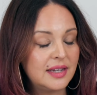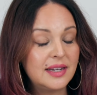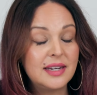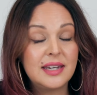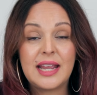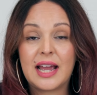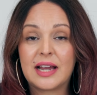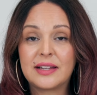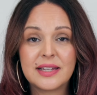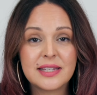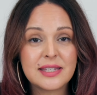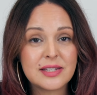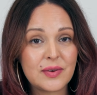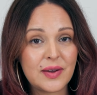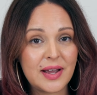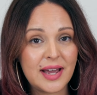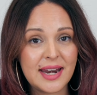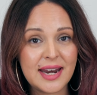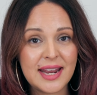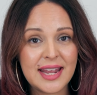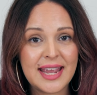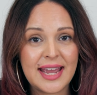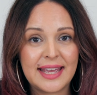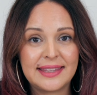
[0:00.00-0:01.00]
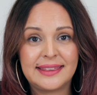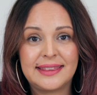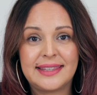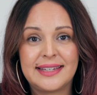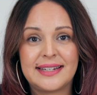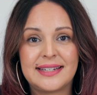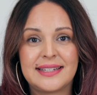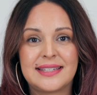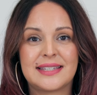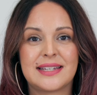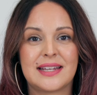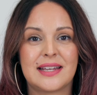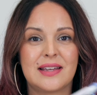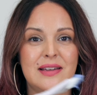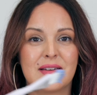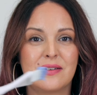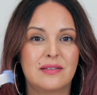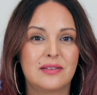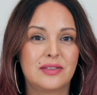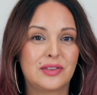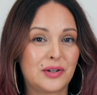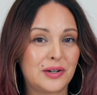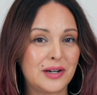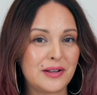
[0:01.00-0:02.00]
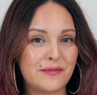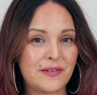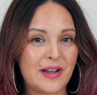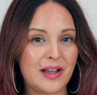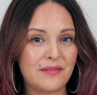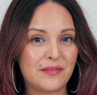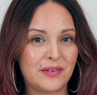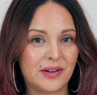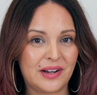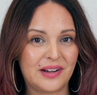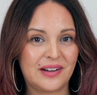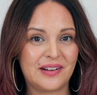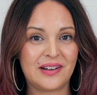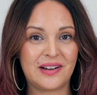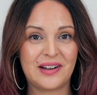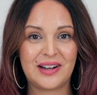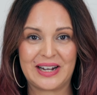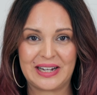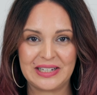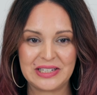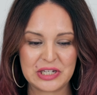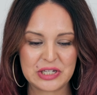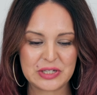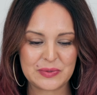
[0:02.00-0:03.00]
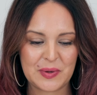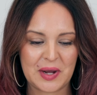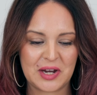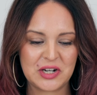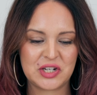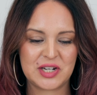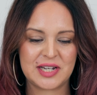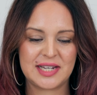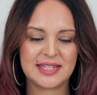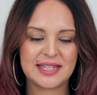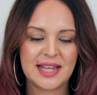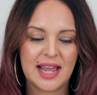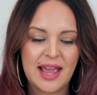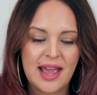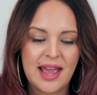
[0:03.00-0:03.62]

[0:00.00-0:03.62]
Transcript: Now let's go ahead and get this 35 all on the swatches.